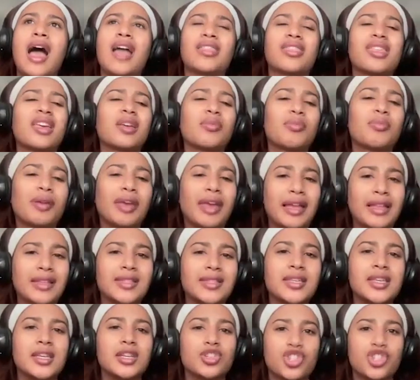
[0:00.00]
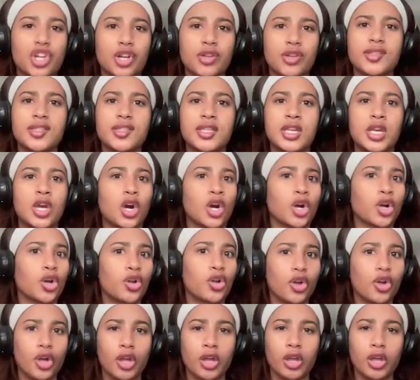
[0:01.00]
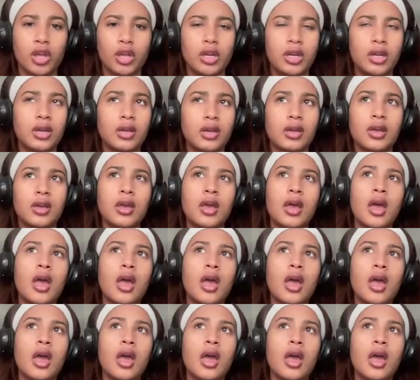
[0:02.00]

I think Mackenzie and Chelsea are good.